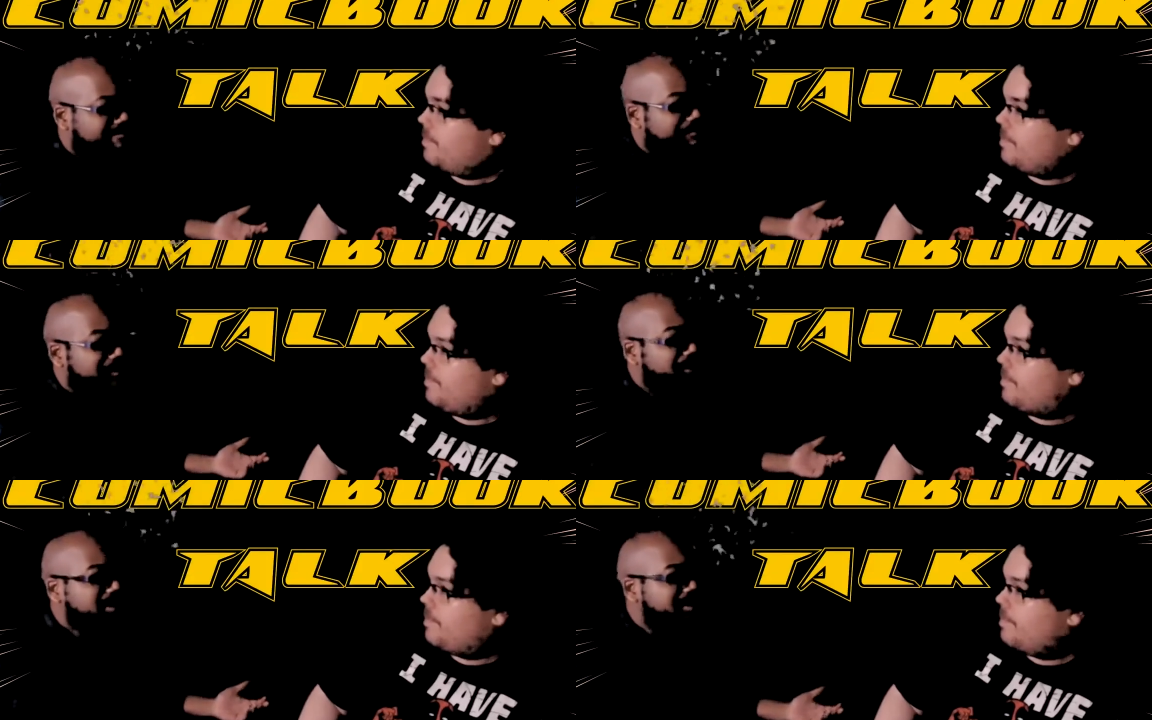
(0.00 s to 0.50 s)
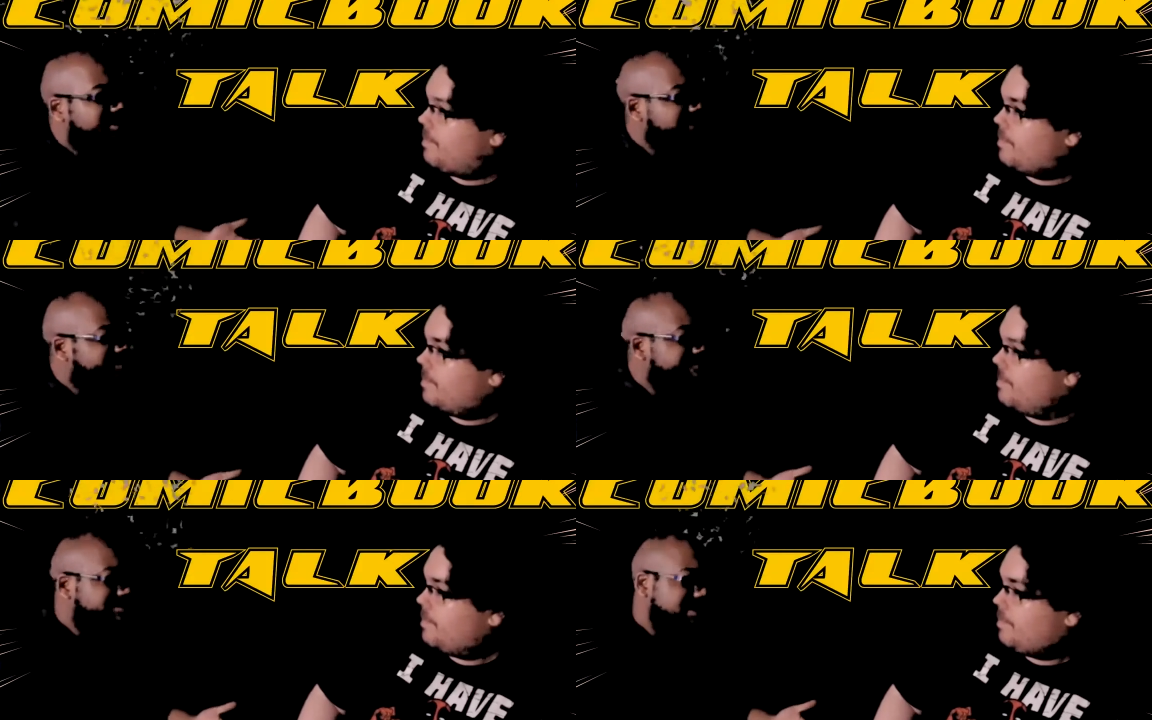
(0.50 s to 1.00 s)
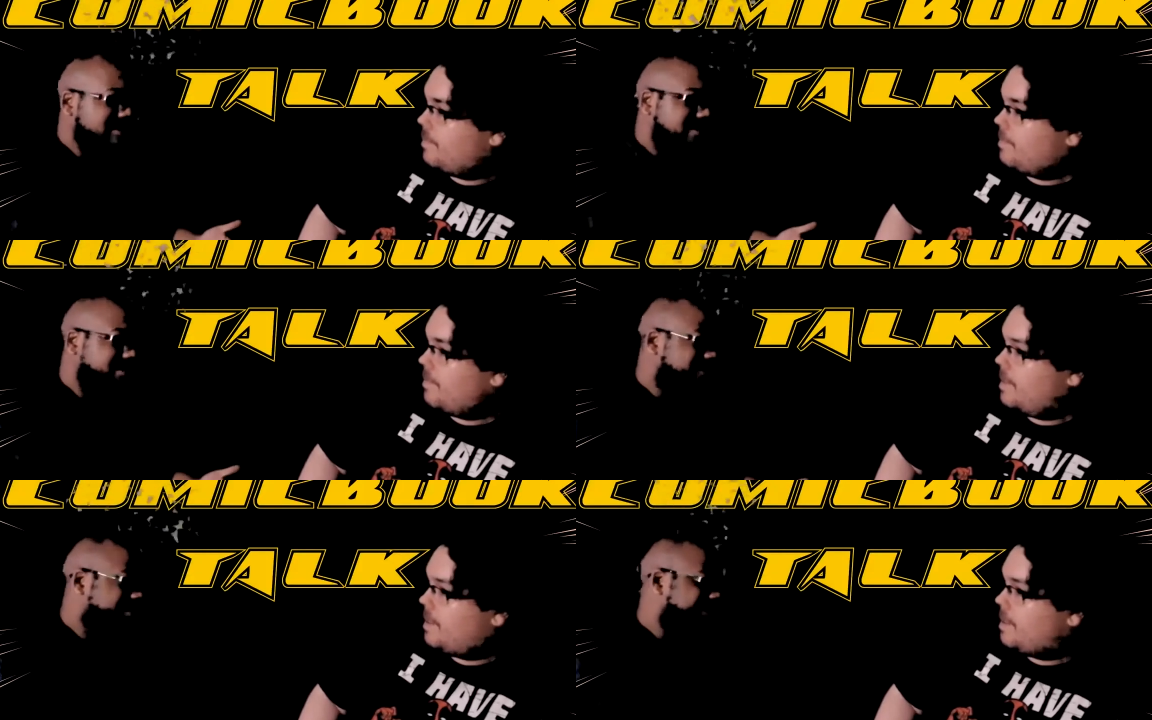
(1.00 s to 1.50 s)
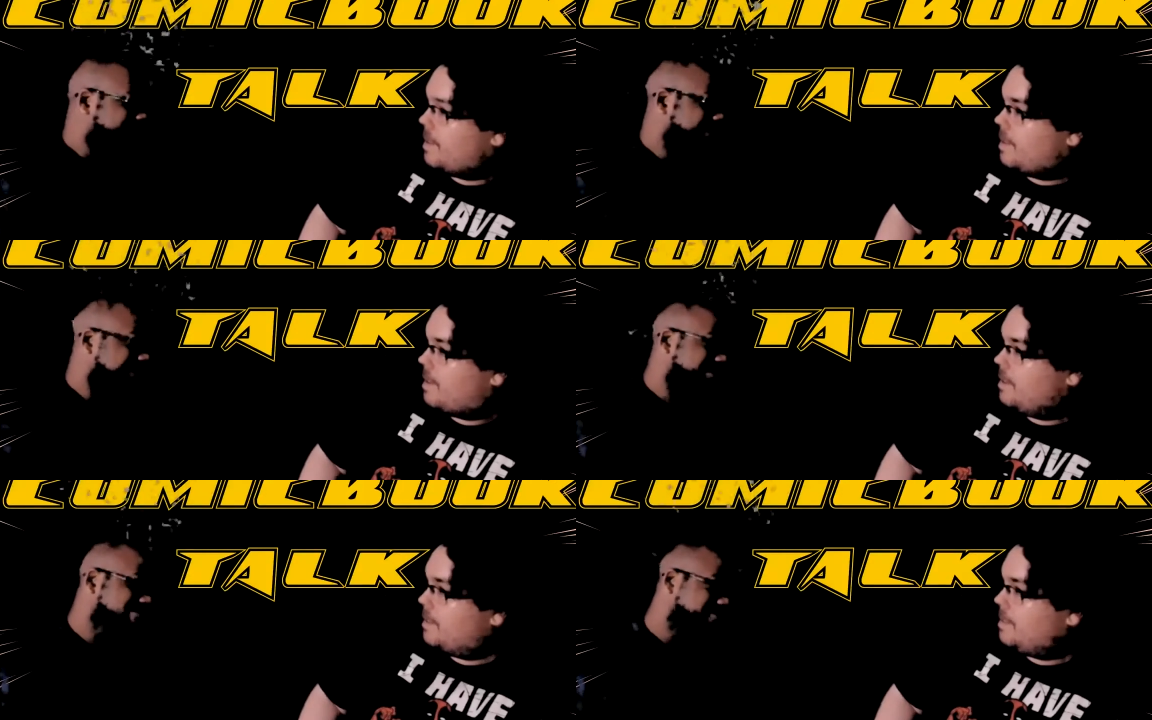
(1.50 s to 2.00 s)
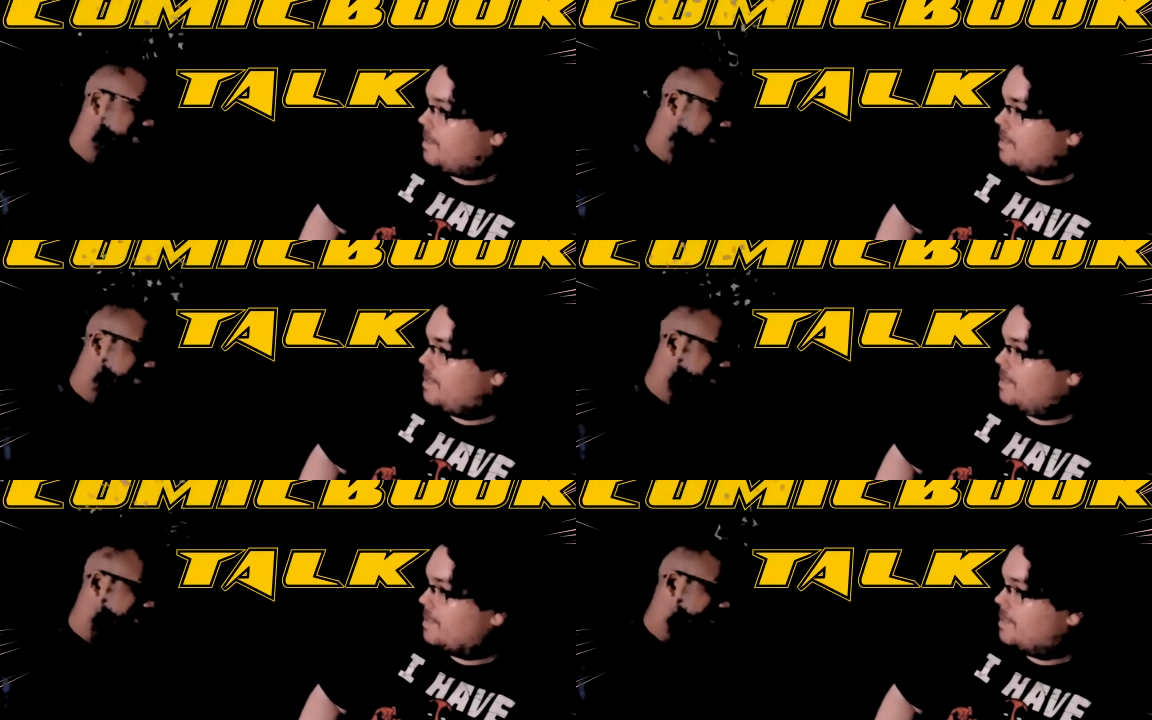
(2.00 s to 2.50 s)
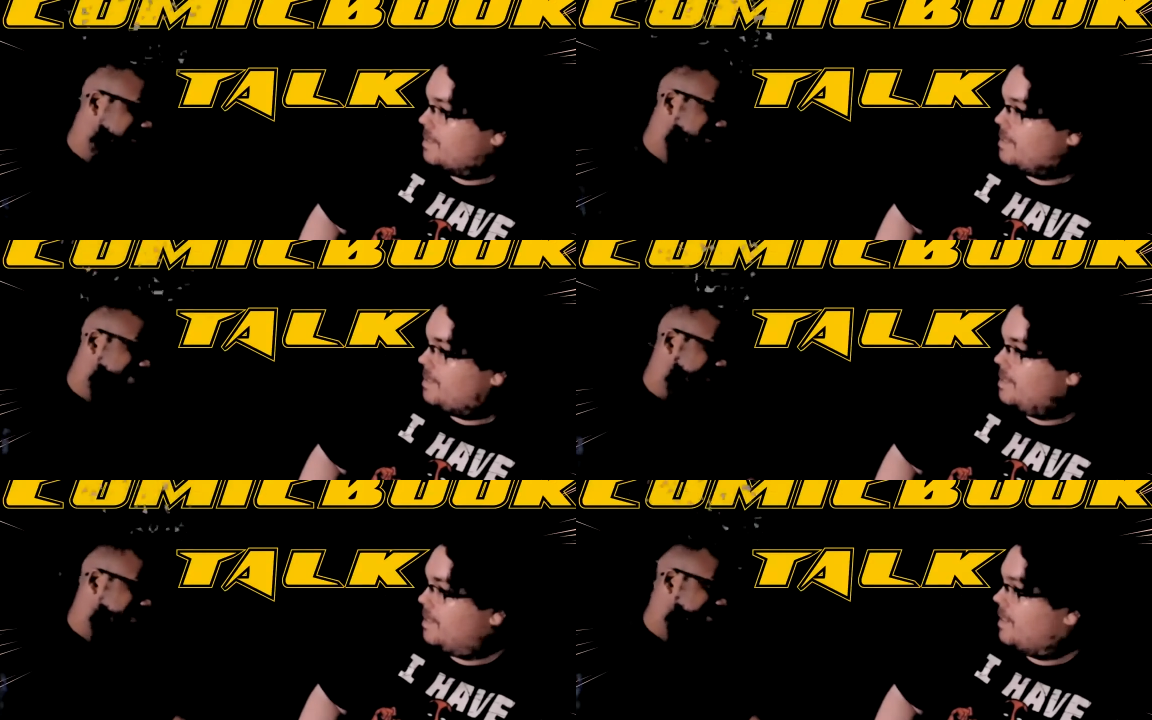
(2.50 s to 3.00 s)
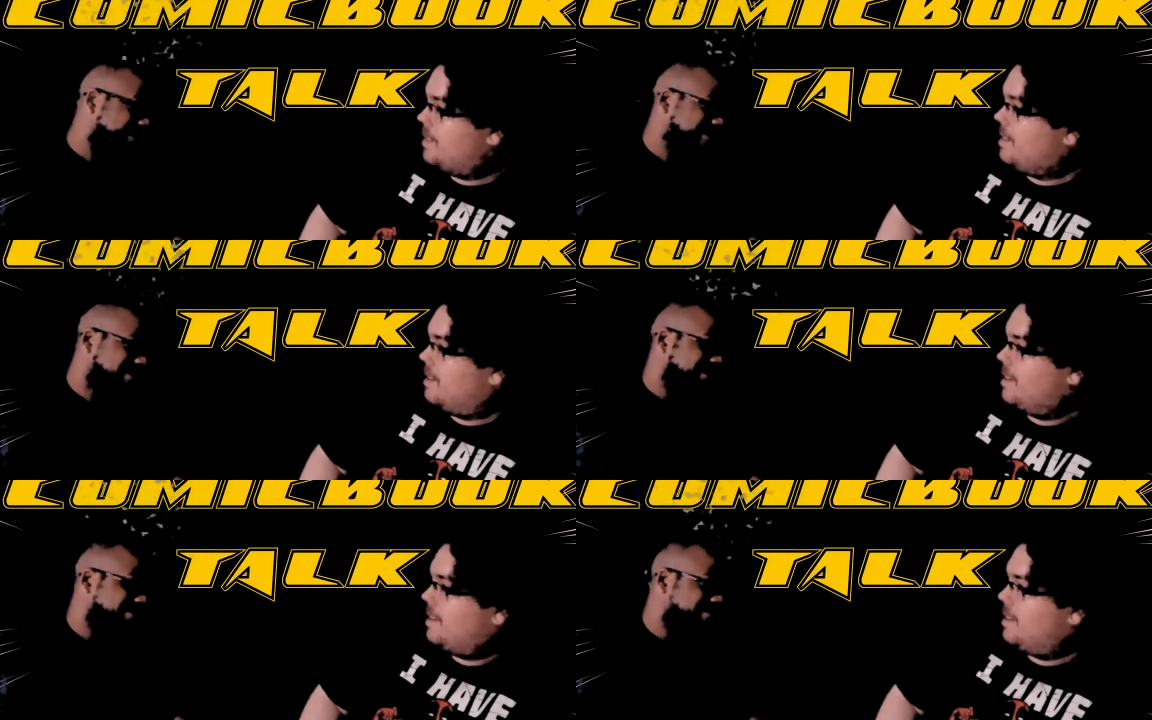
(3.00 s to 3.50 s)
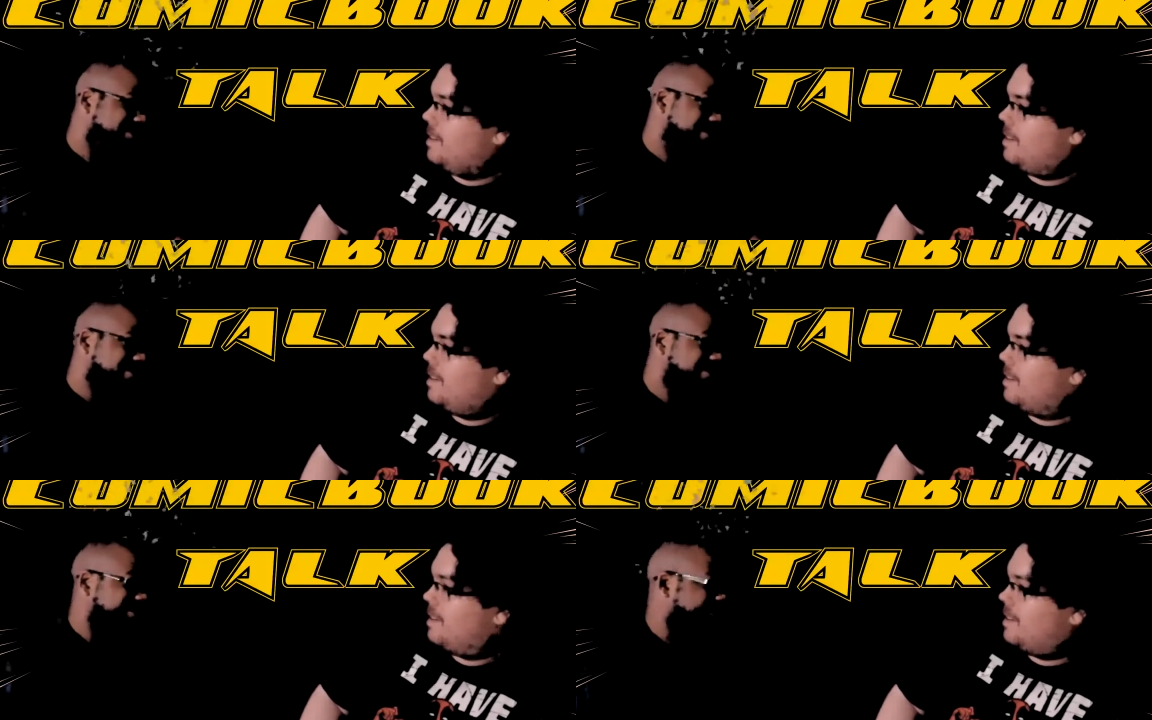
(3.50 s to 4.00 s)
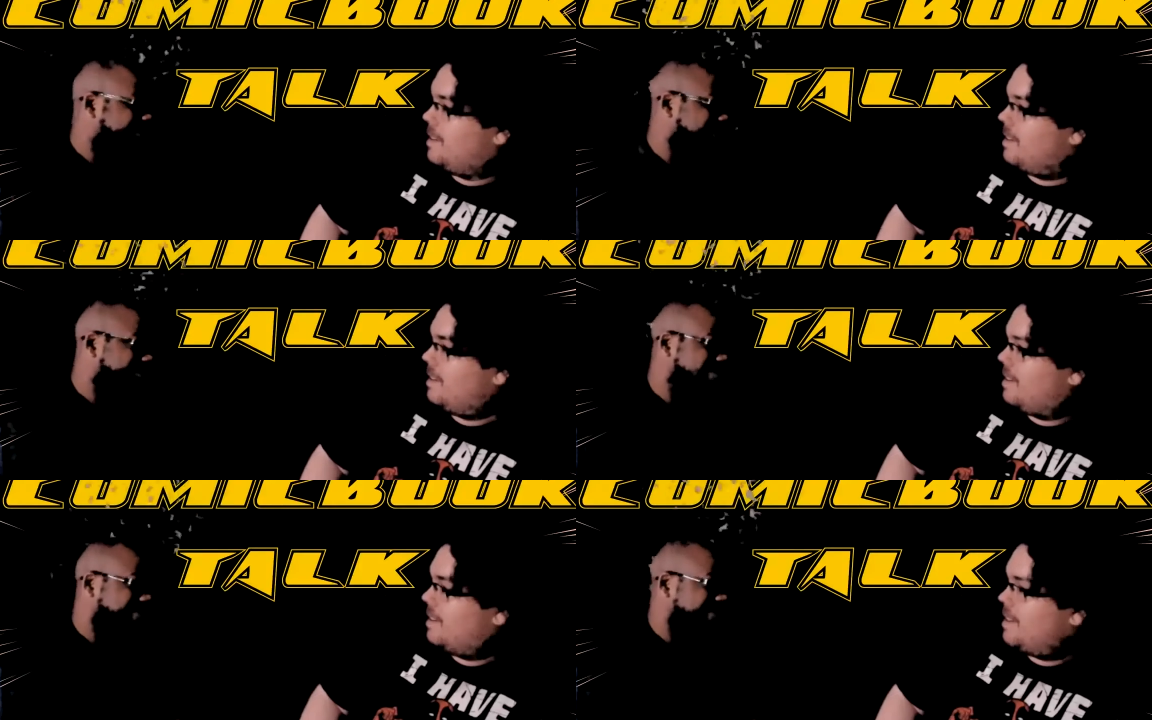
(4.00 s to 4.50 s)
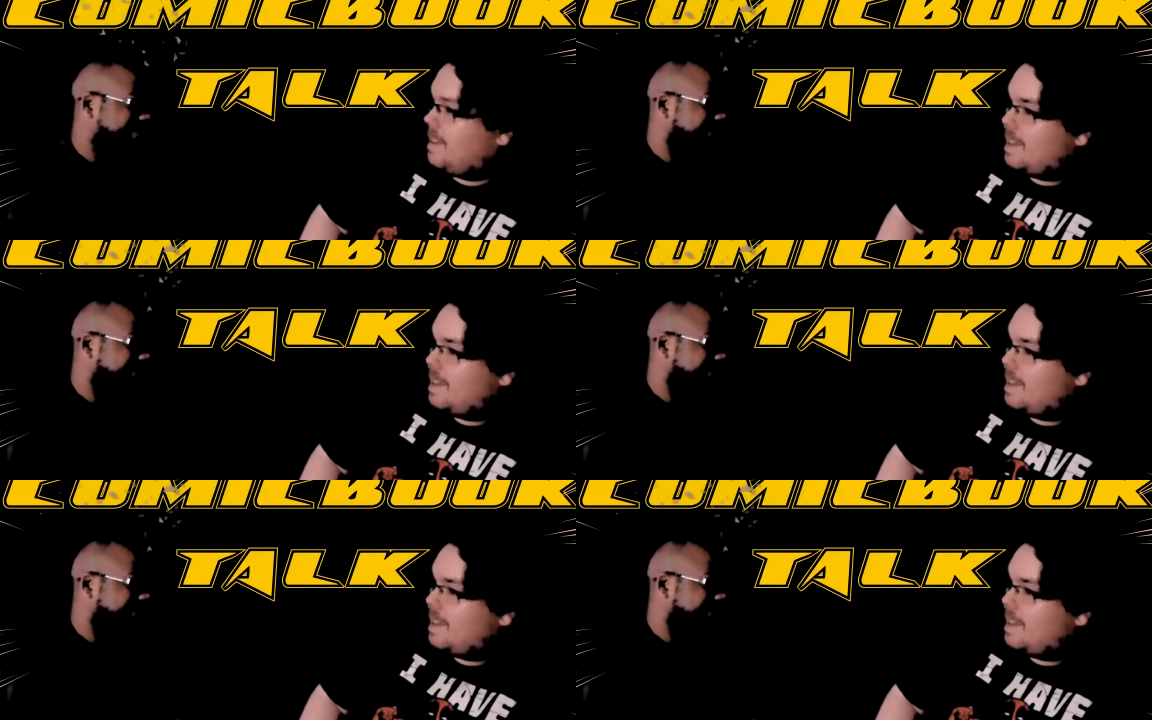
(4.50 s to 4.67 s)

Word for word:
Speaker 1: Just give me, just give me, just give me Justice League.